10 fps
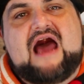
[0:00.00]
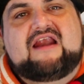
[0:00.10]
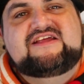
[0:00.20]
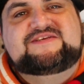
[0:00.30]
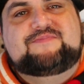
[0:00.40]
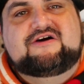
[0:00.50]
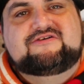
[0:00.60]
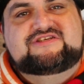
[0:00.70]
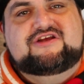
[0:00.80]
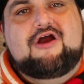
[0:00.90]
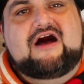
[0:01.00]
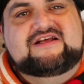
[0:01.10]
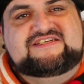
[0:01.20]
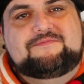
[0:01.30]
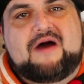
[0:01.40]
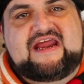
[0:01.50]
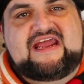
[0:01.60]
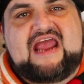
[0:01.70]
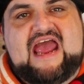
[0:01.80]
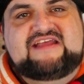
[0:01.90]
Allen's bills cost
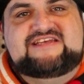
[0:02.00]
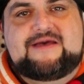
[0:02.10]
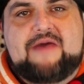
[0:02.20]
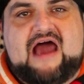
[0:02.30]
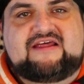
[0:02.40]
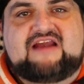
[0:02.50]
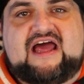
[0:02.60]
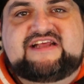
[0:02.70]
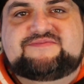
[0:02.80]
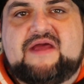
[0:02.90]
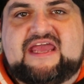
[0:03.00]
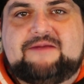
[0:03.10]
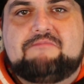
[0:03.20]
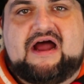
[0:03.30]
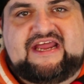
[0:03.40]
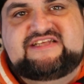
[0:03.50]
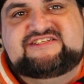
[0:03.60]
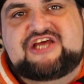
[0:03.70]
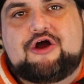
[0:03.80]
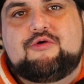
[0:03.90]
money, and Tim Allen likes making money,
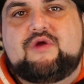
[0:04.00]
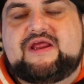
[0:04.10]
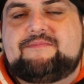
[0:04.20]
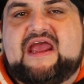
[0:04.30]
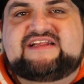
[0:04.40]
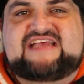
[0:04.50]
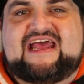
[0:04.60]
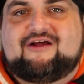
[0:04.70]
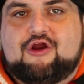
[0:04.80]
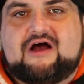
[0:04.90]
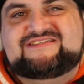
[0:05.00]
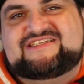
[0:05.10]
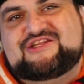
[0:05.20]
so we made Santa Claus